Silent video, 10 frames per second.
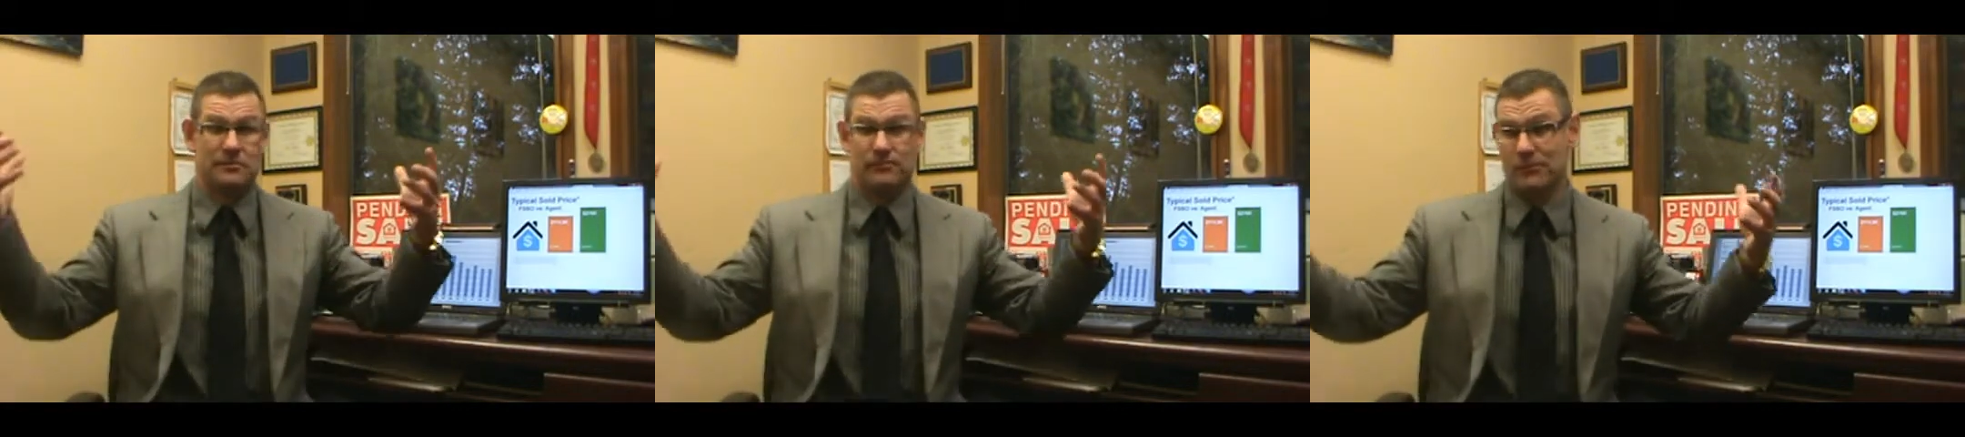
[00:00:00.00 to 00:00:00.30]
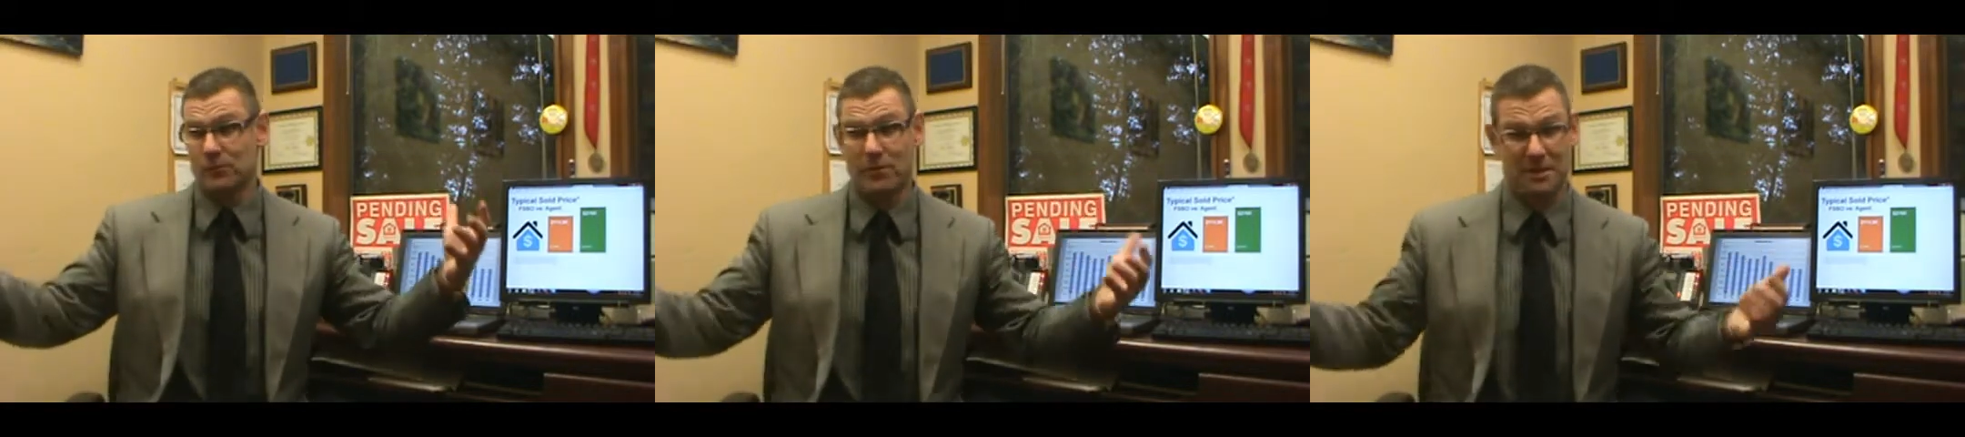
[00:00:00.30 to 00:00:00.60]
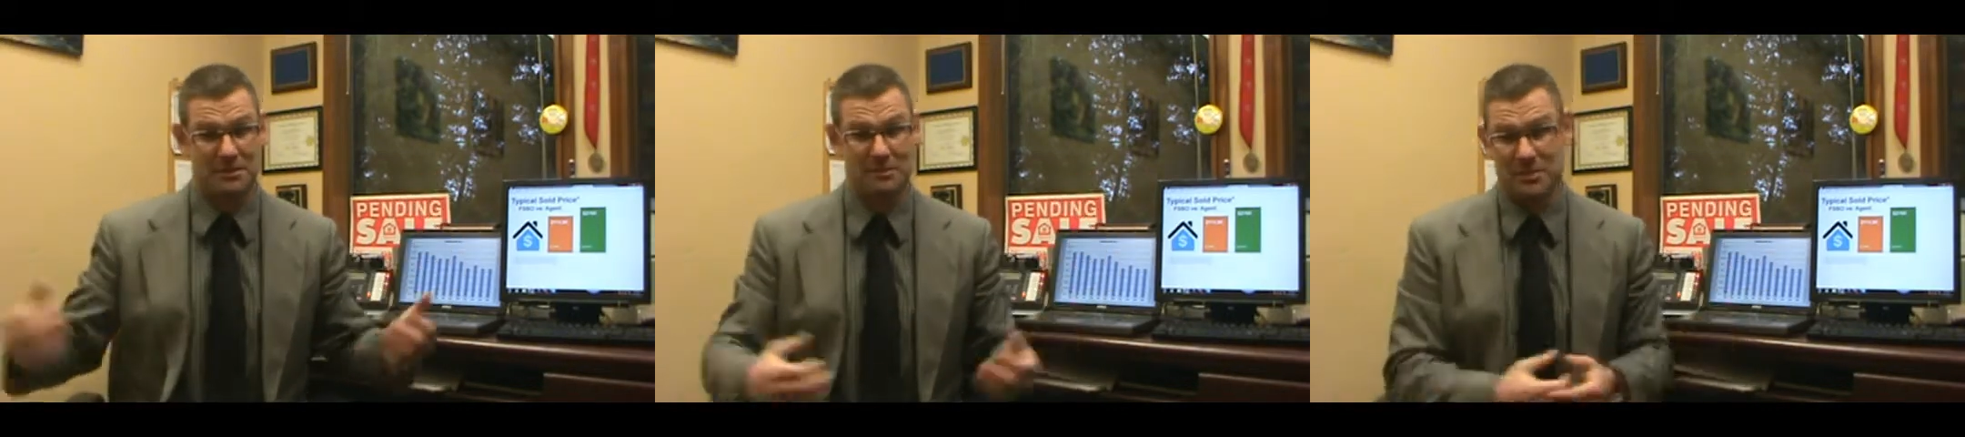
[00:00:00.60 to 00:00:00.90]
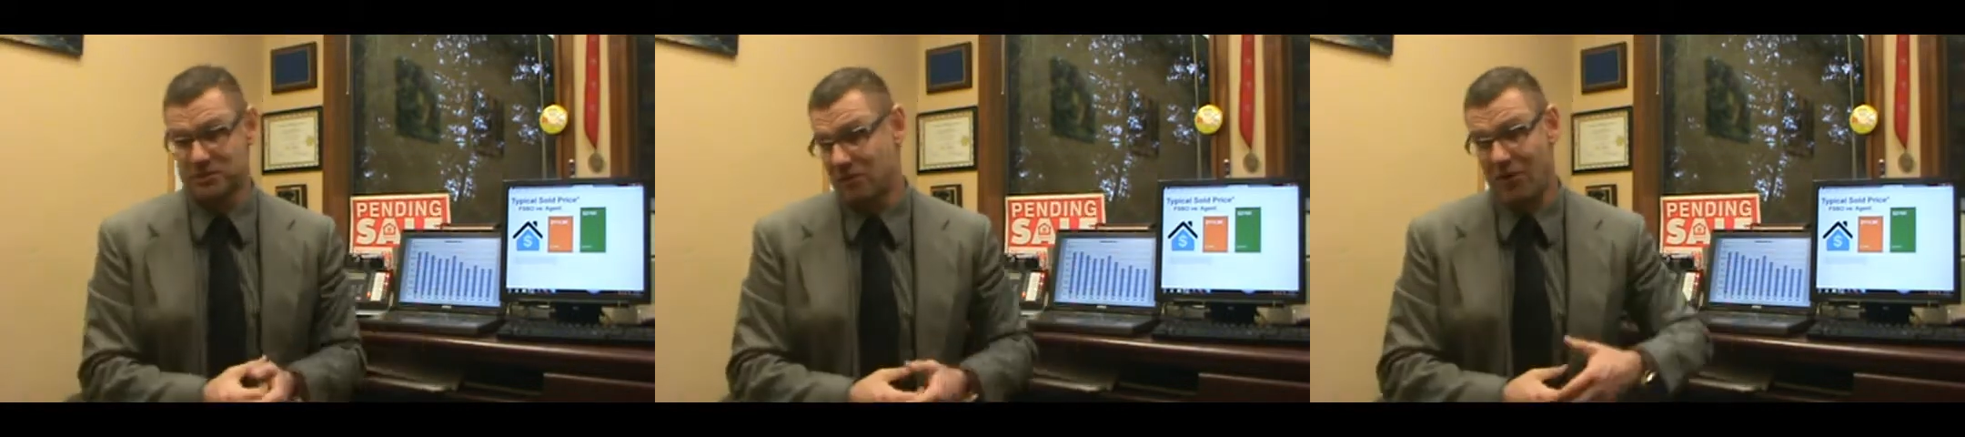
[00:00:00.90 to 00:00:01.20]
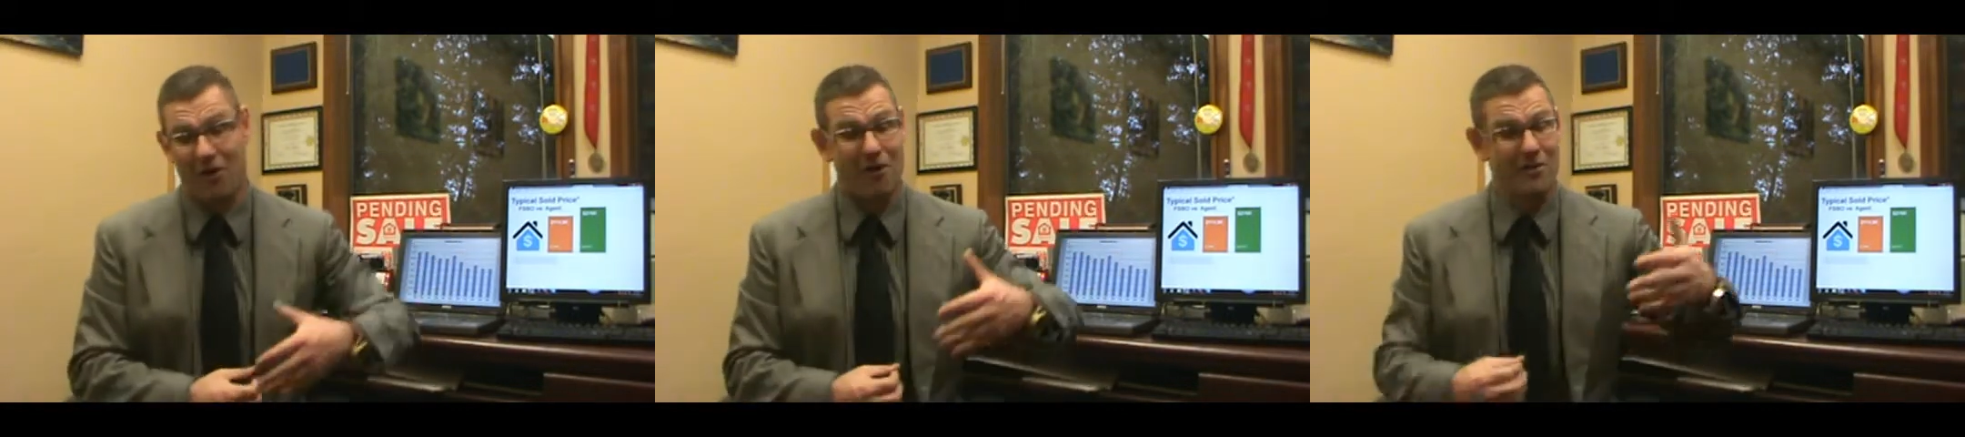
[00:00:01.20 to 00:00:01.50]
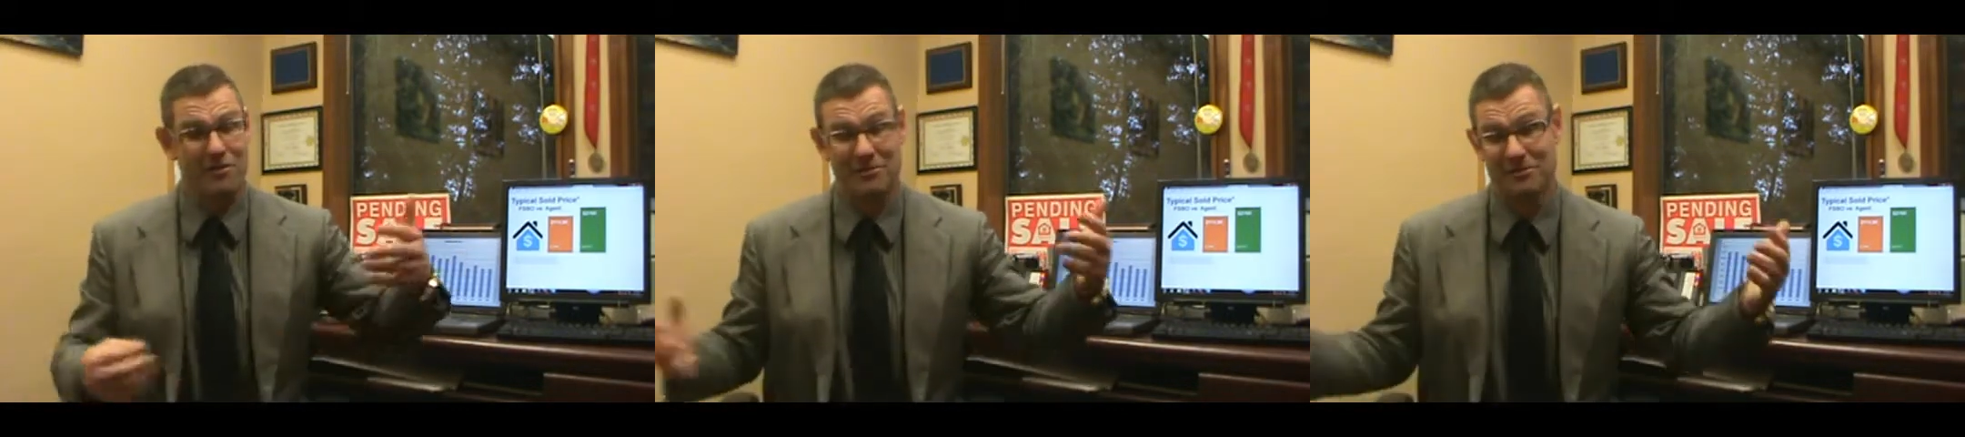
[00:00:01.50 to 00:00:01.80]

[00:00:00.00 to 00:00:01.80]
You wreck somebody's car,